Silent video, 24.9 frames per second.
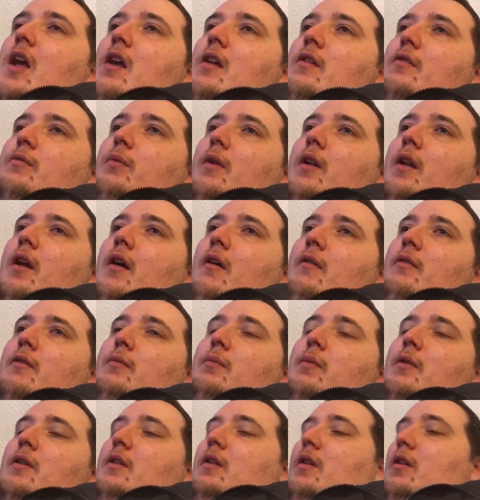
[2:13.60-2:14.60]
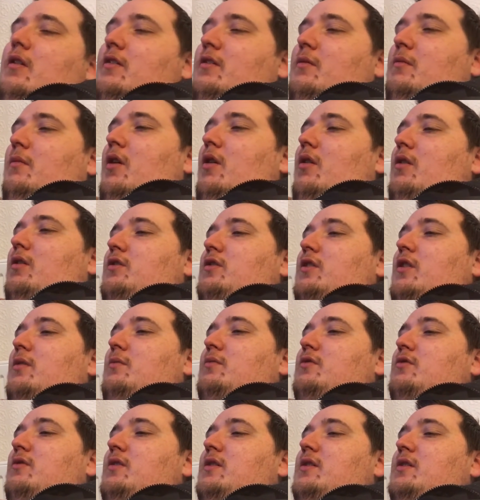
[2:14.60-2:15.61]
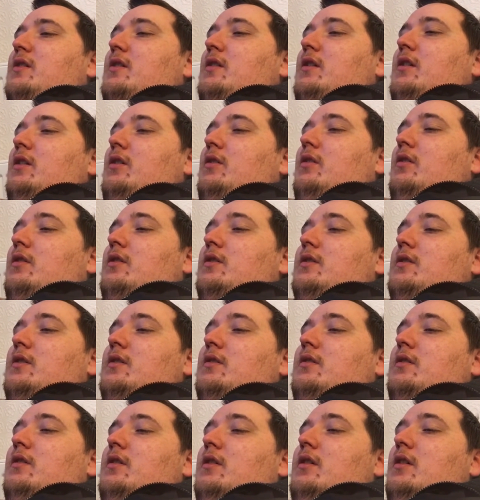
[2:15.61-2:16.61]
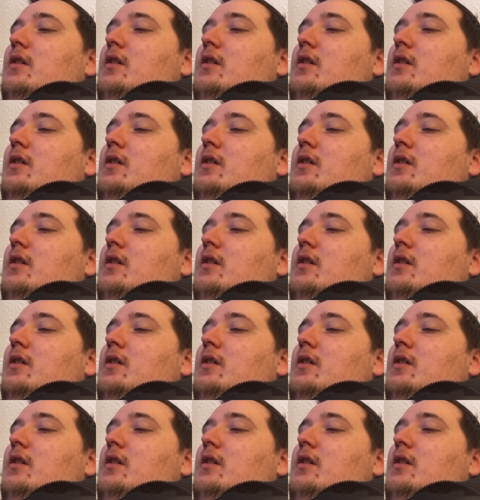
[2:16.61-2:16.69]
It's one I've spent some hard times recently, guys, and